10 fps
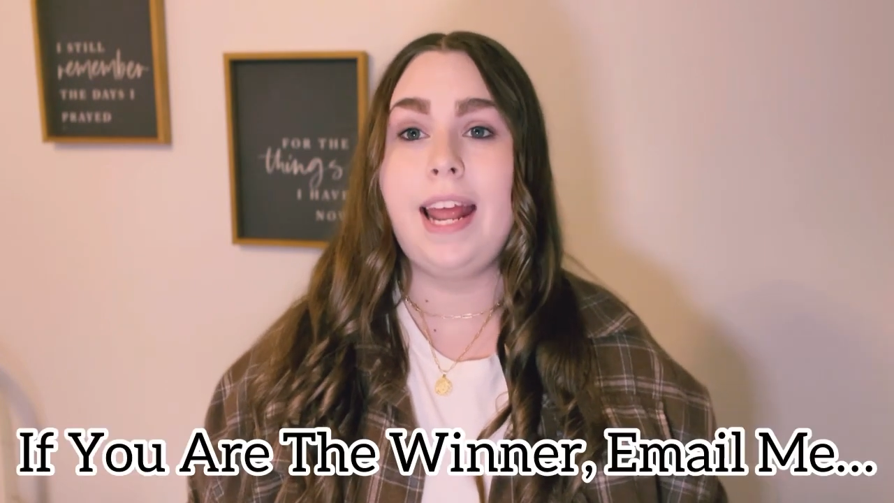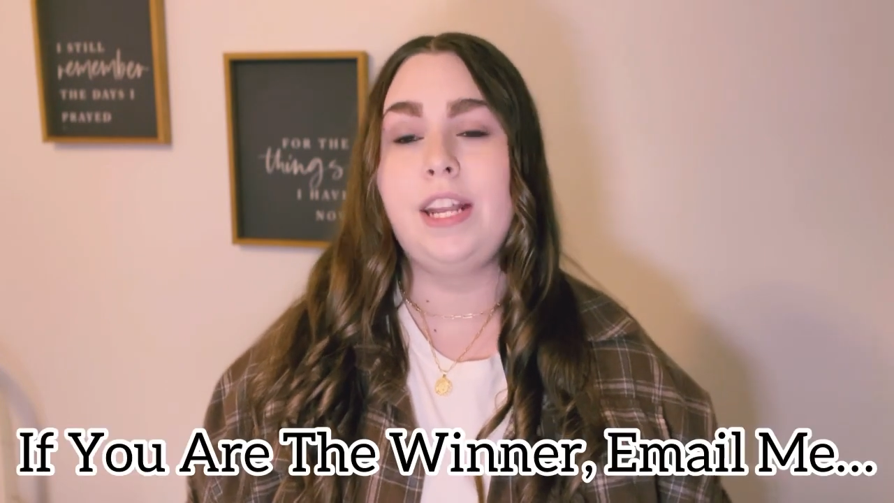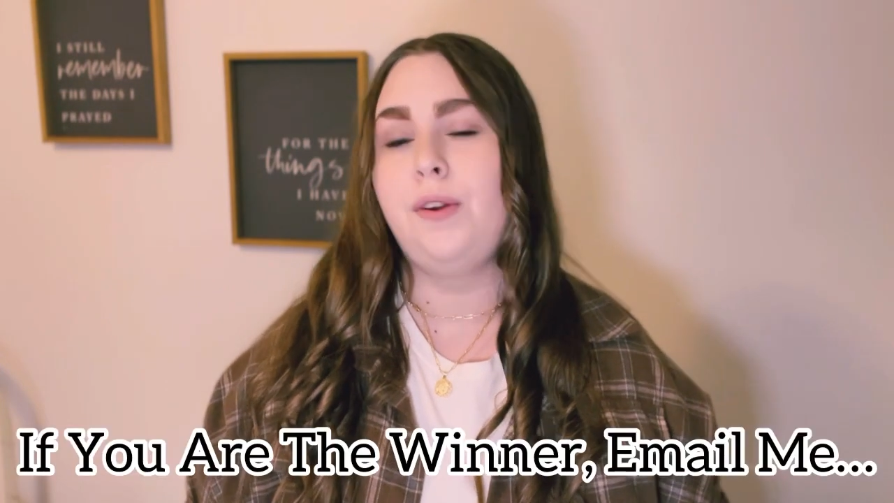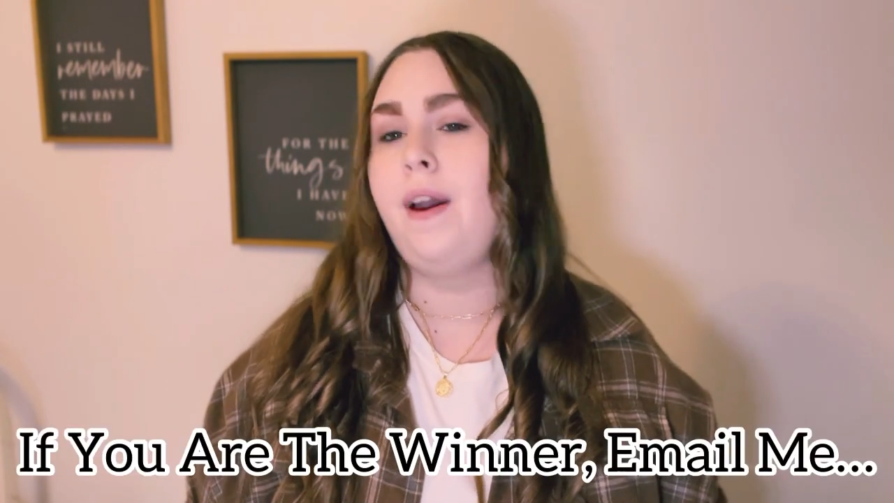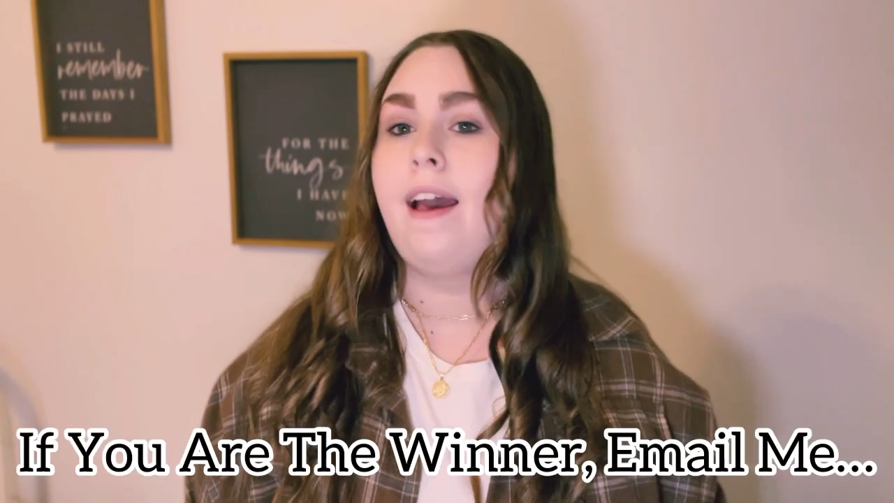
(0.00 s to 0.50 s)

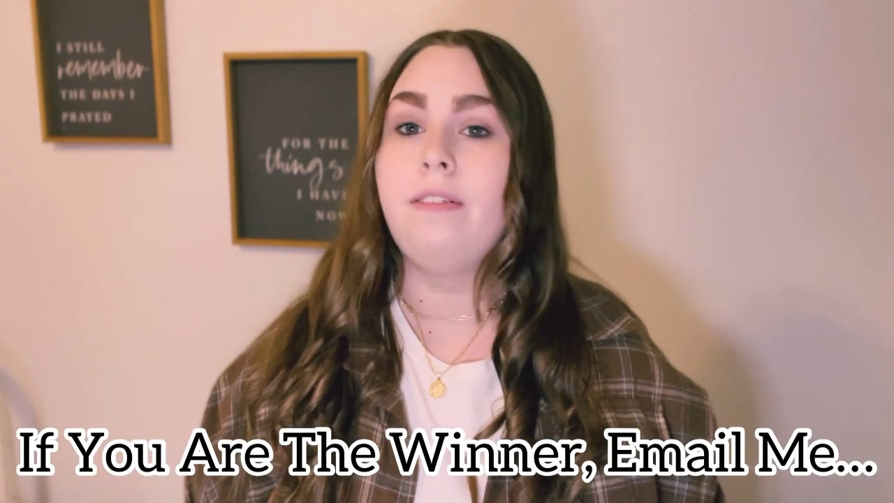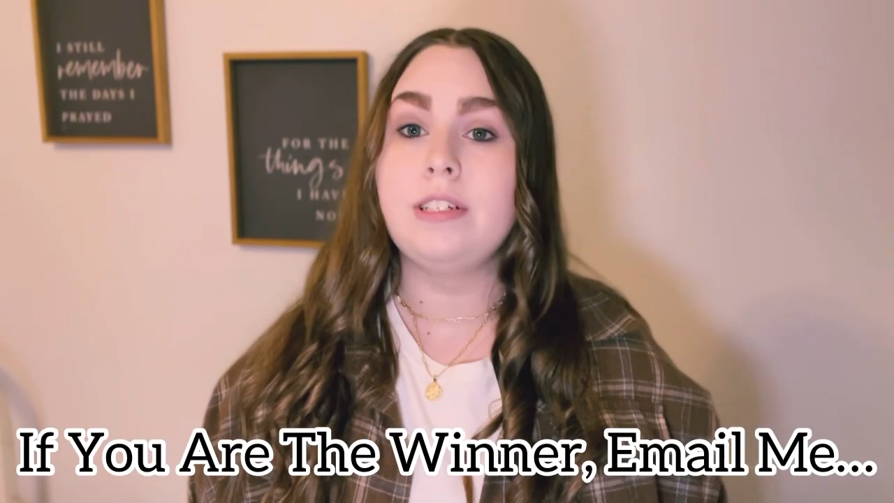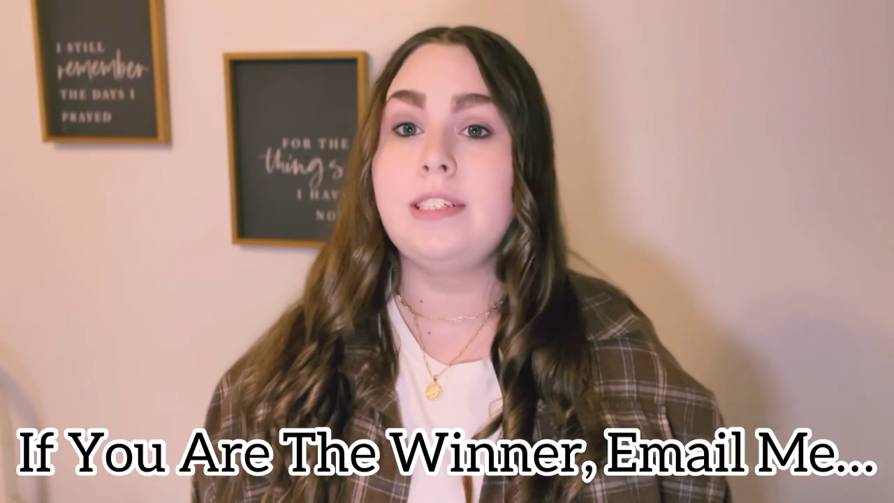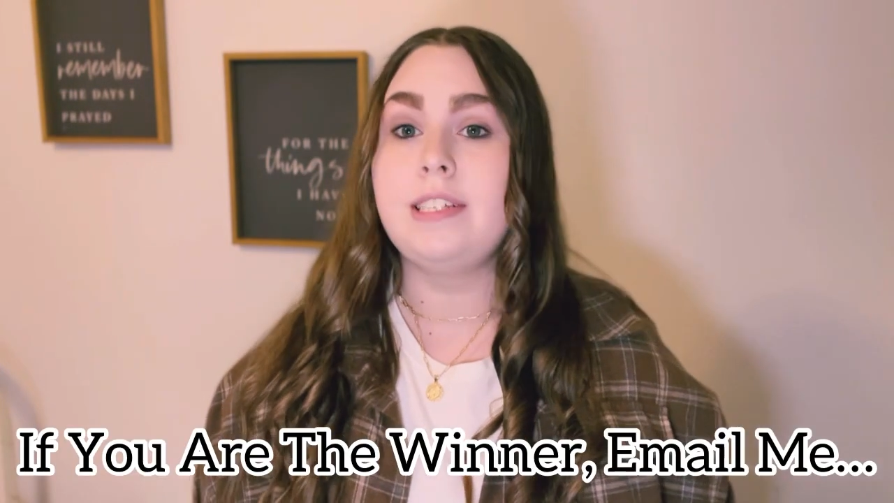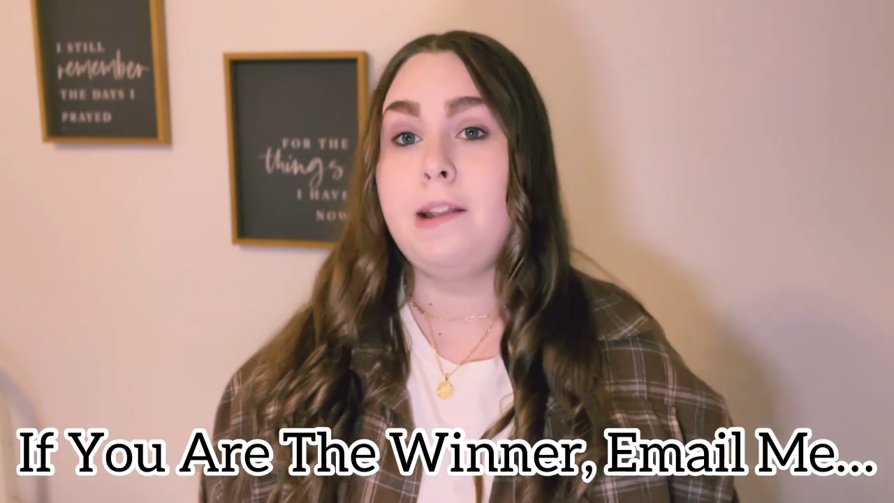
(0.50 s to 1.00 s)
and you have
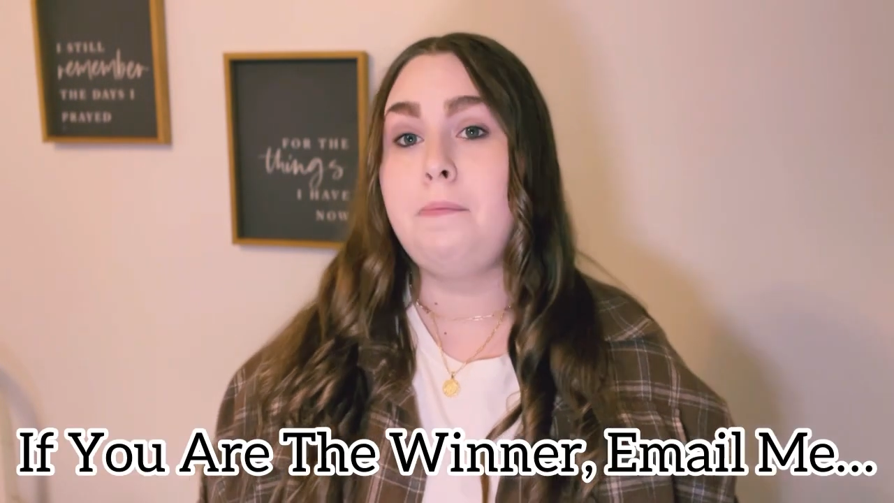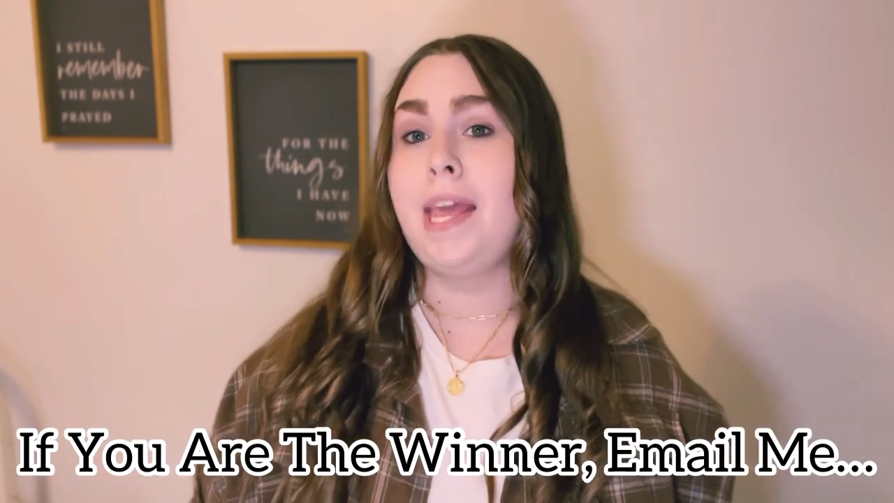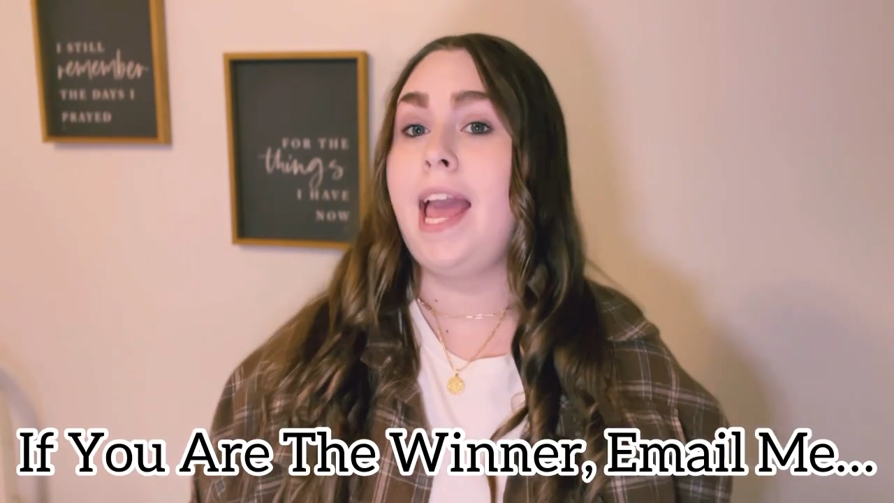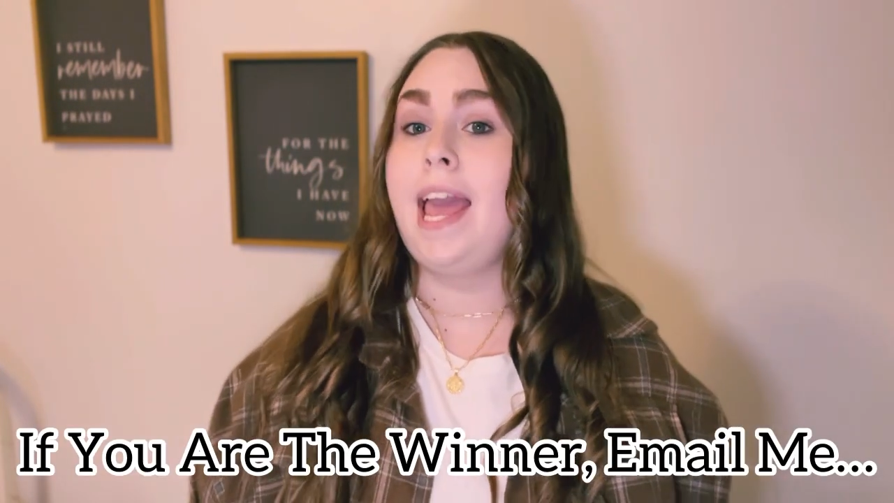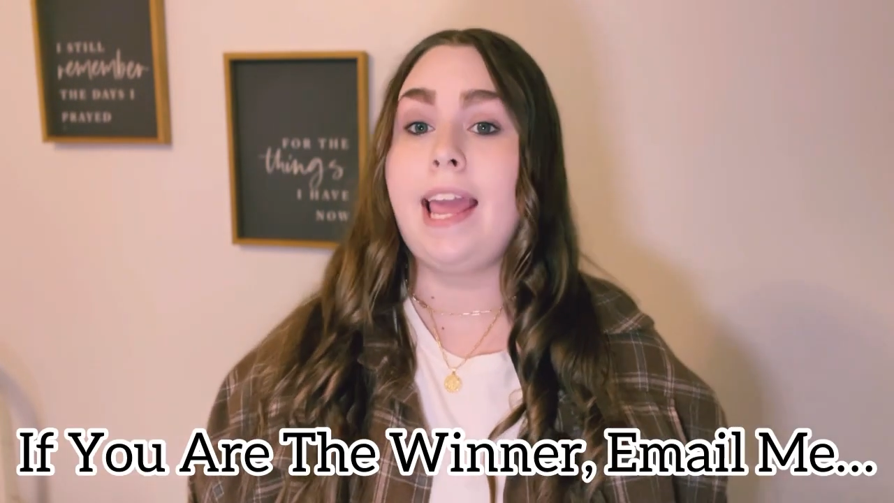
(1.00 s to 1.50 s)
to send
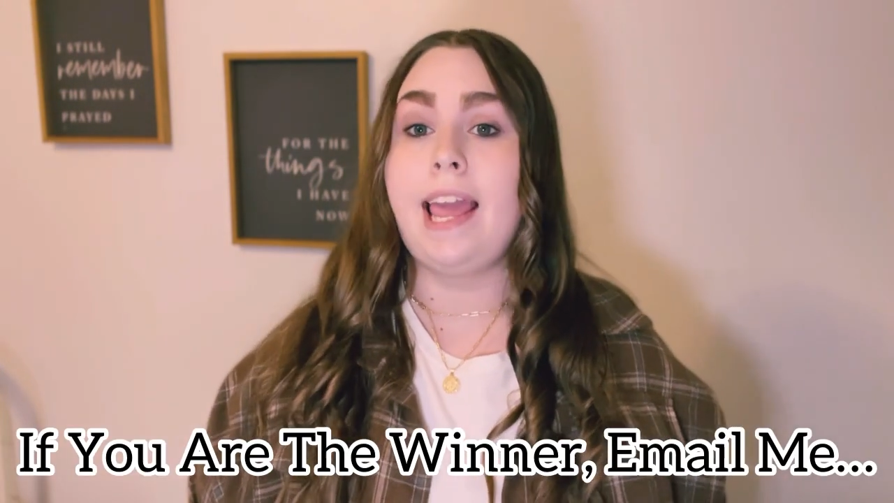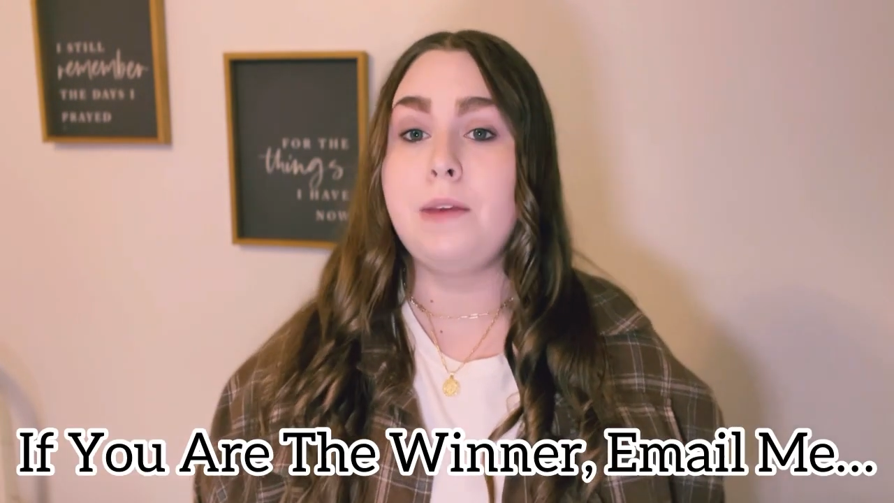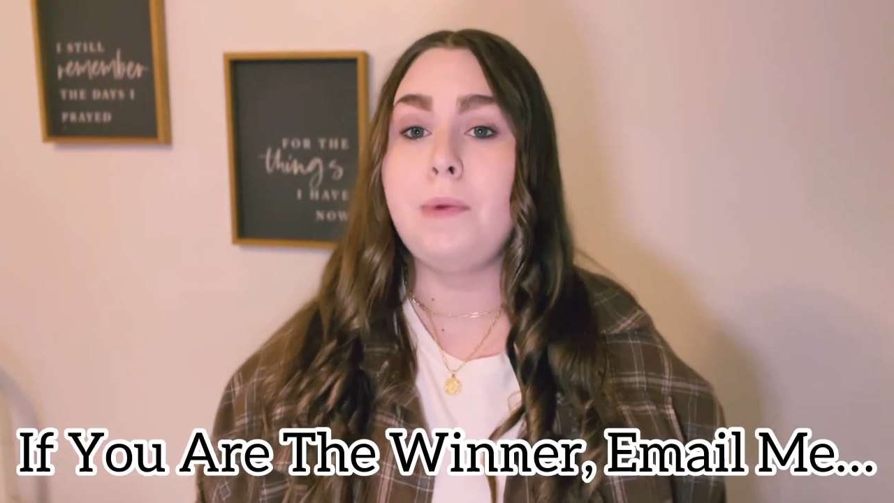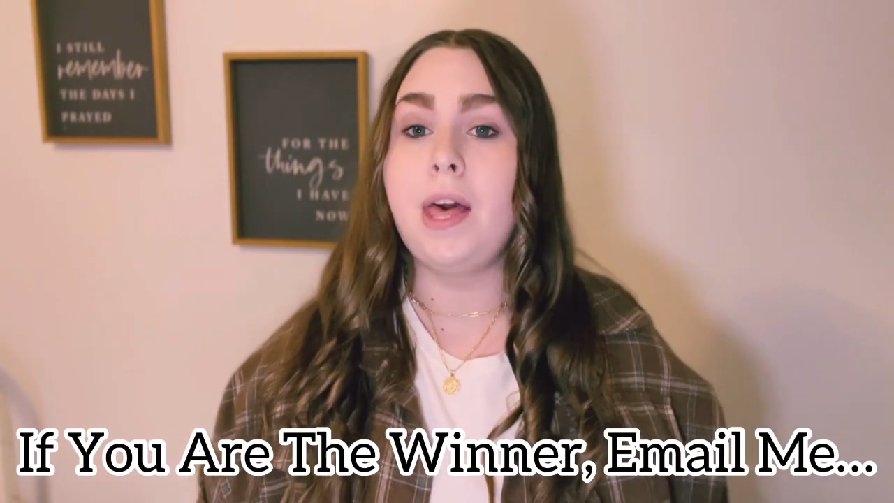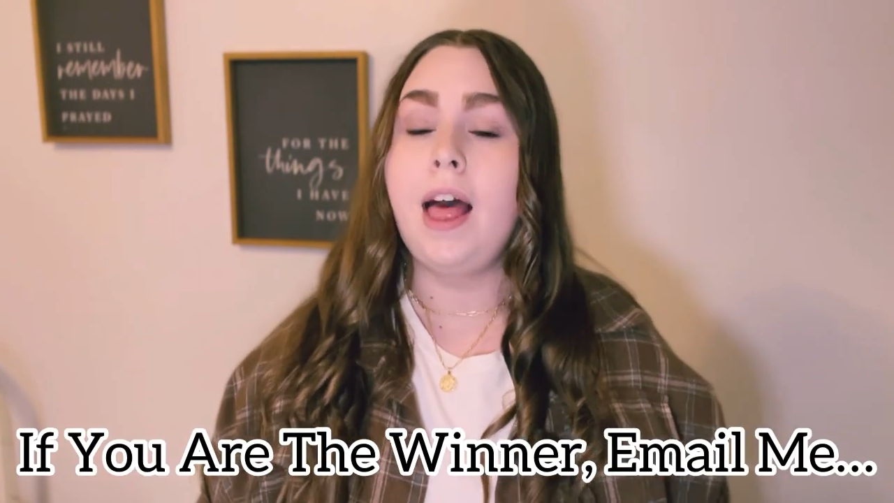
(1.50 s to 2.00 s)
me an
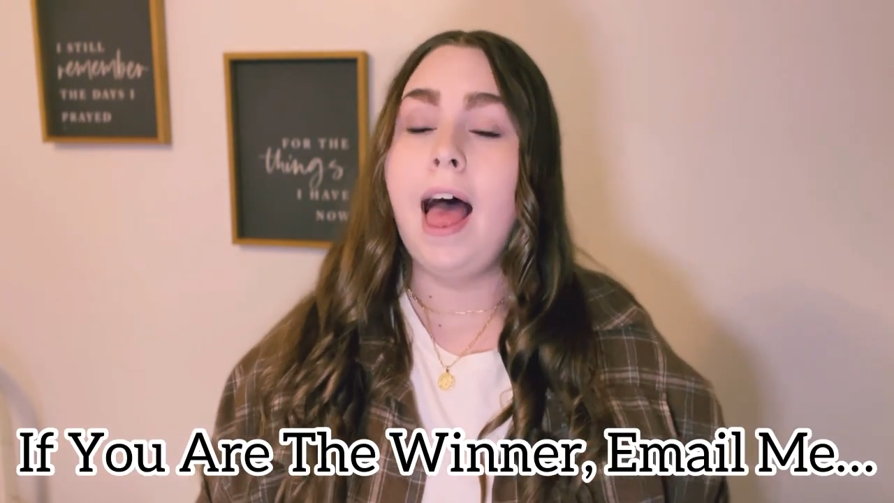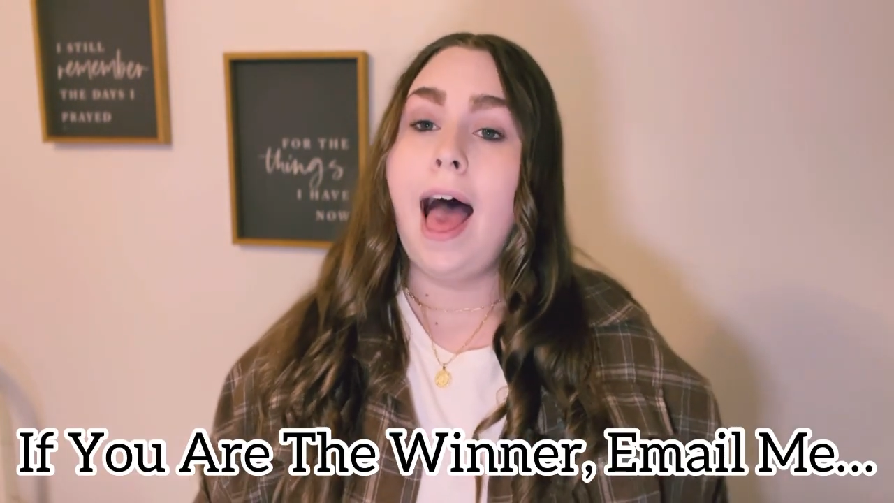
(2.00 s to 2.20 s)
email.